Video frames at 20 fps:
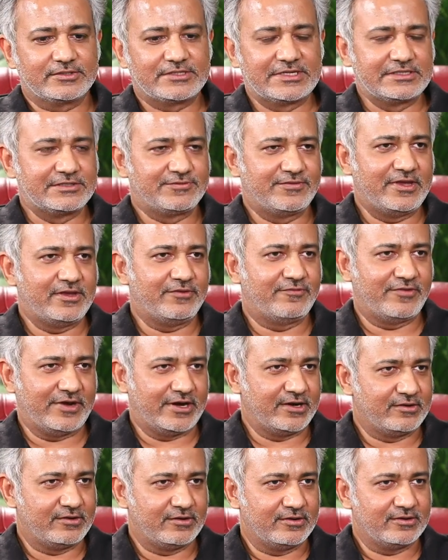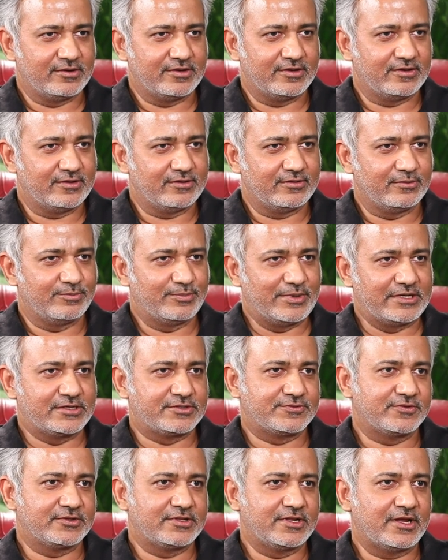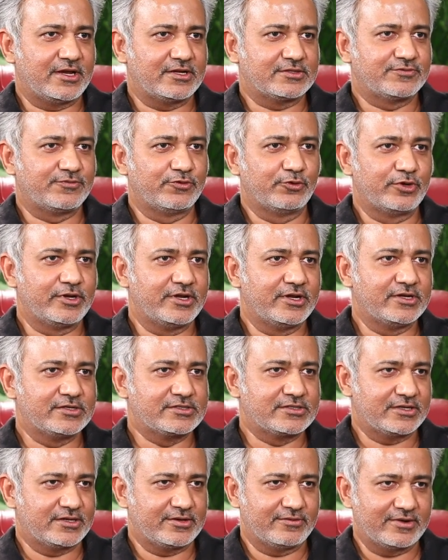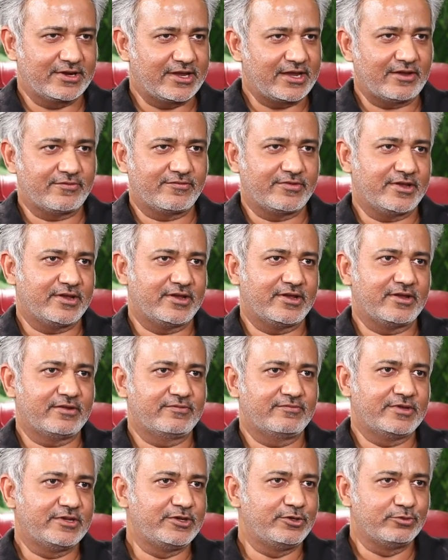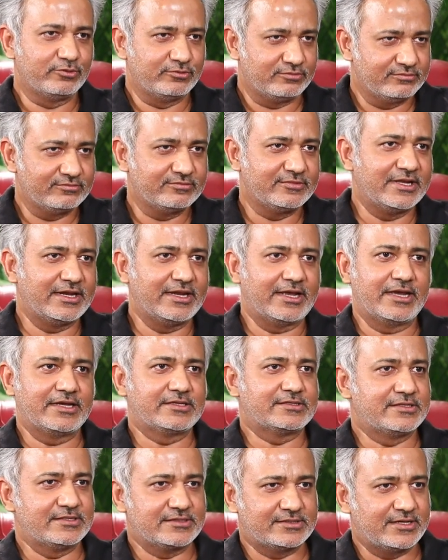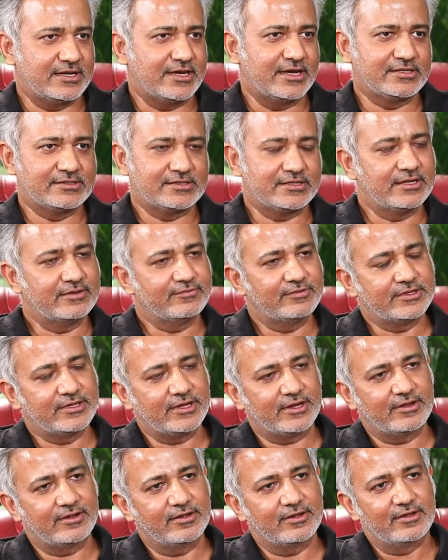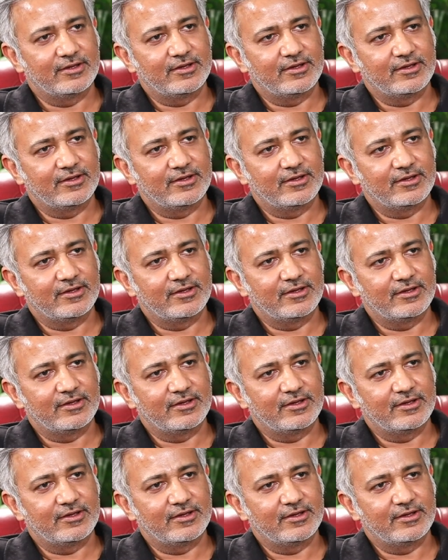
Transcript: Since we fed pets for the last 4 years at our cafe, and we knew their likes, dislikes, and everything,